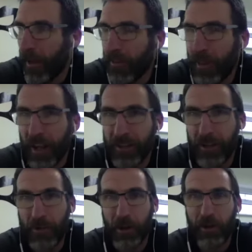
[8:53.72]
Then I
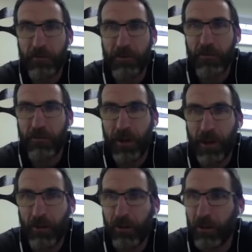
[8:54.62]
did a bit of coaching with my
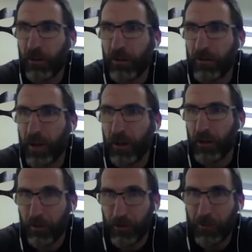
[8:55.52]
local
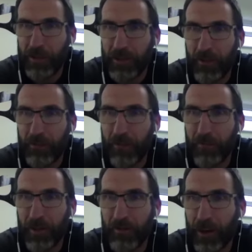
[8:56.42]
rugby team,
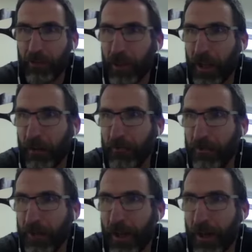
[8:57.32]
Dunvant Rugby Club,
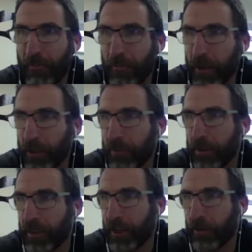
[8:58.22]

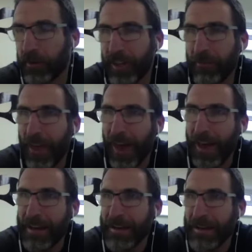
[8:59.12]
with the youth team
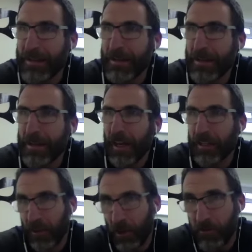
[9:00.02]
there.
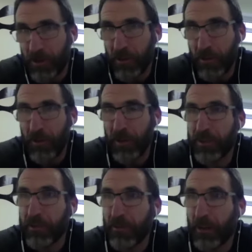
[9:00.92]
Coached the
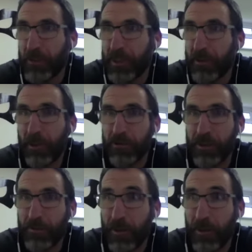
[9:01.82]
university rugby team, coached the